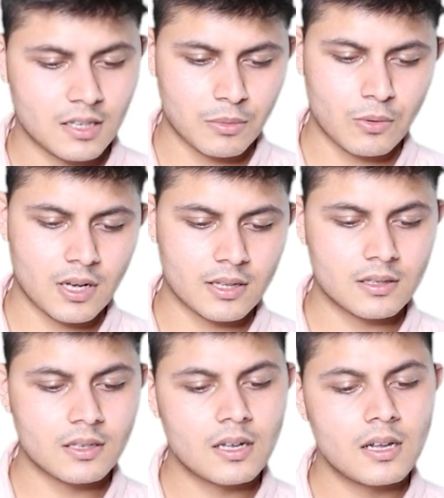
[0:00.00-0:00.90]
Number one,
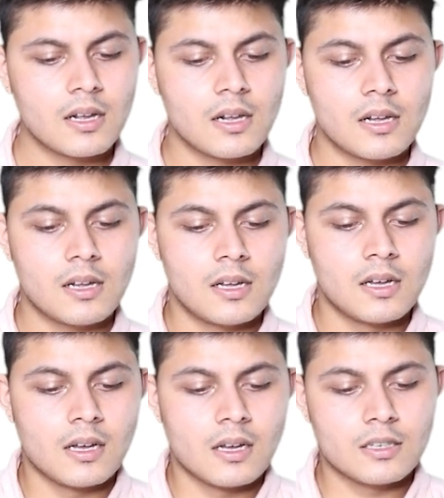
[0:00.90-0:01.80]

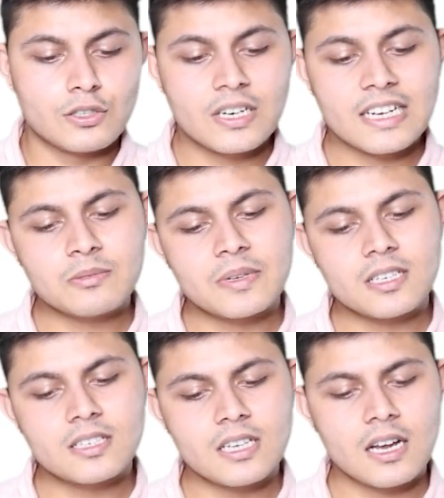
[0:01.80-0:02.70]
unit test
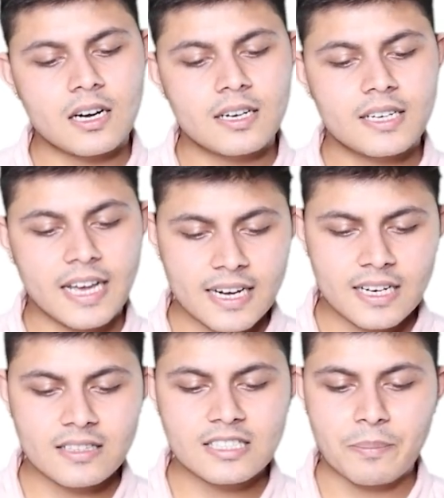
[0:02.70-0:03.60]
methods are
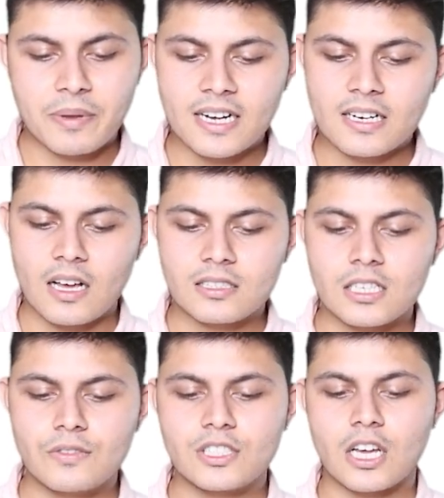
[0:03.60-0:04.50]
contained in separate
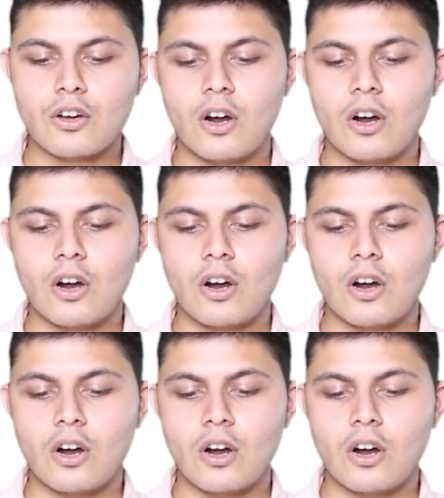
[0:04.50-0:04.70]
classes which are